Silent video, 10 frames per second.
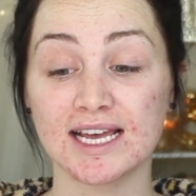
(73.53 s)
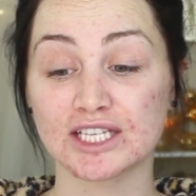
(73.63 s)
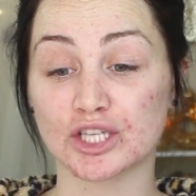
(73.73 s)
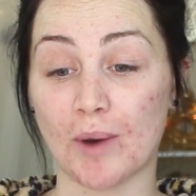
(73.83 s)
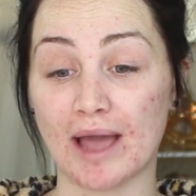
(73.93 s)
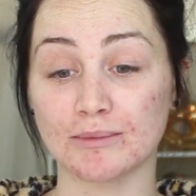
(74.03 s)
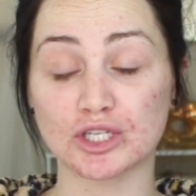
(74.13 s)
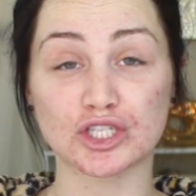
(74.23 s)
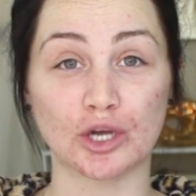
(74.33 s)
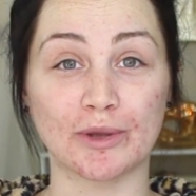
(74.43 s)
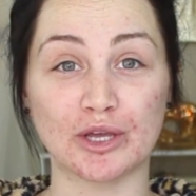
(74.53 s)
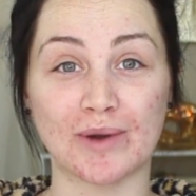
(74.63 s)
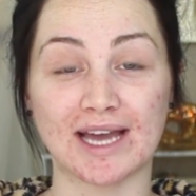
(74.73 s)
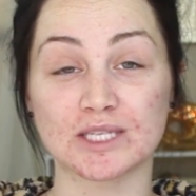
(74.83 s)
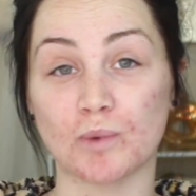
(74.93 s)
So I am just showing you
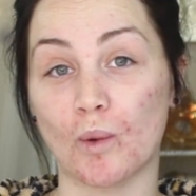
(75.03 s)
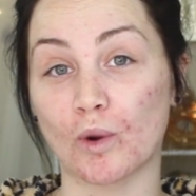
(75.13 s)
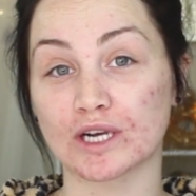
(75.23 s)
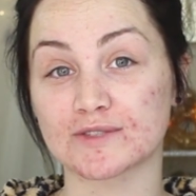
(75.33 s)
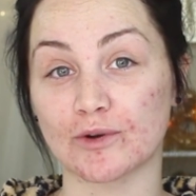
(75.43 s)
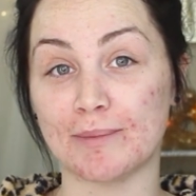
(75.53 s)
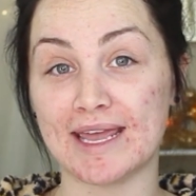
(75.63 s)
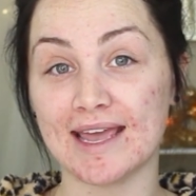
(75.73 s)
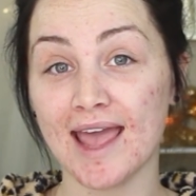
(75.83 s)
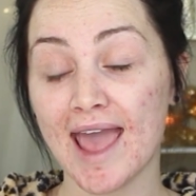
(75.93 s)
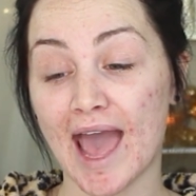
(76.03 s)
guys what works for me